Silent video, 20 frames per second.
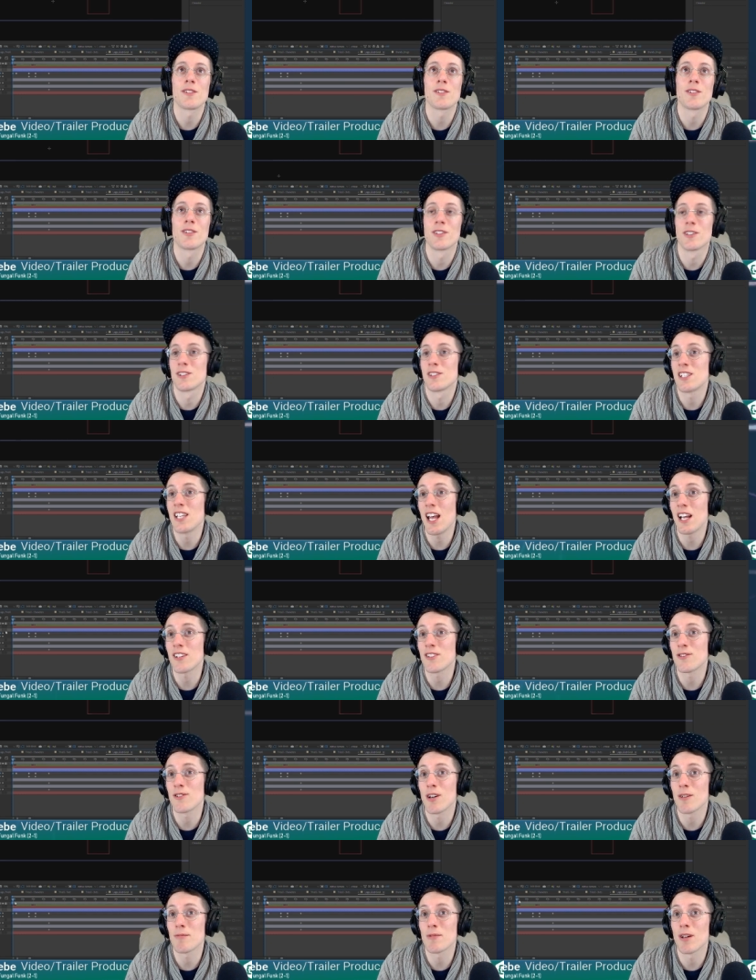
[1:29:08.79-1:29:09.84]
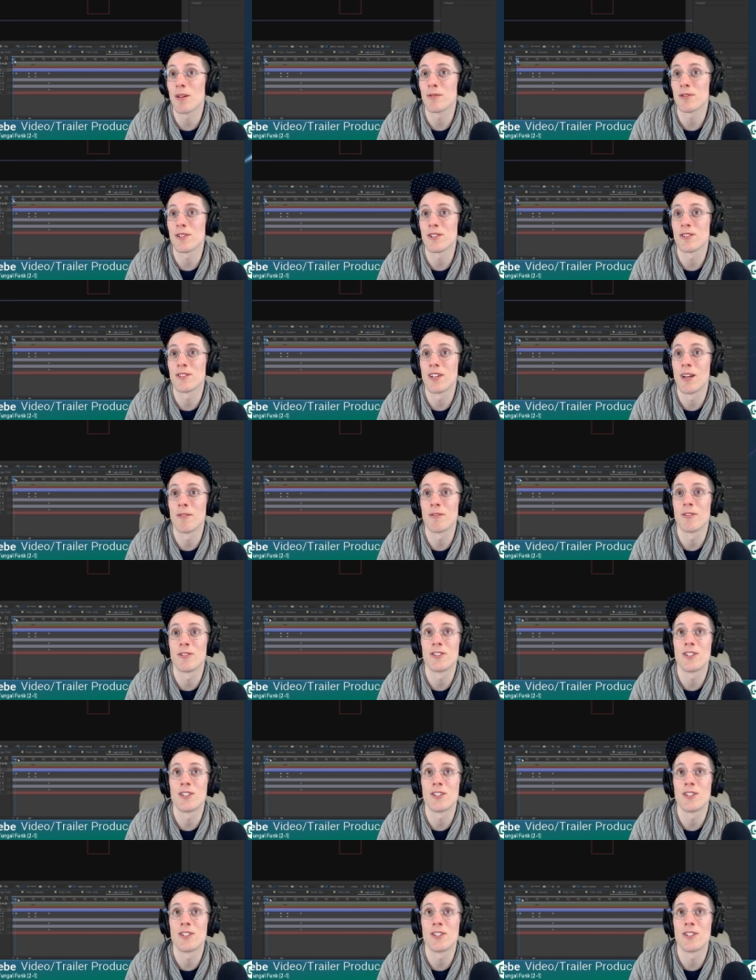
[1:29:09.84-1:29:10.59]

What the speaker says: The text grub's gonna slam from the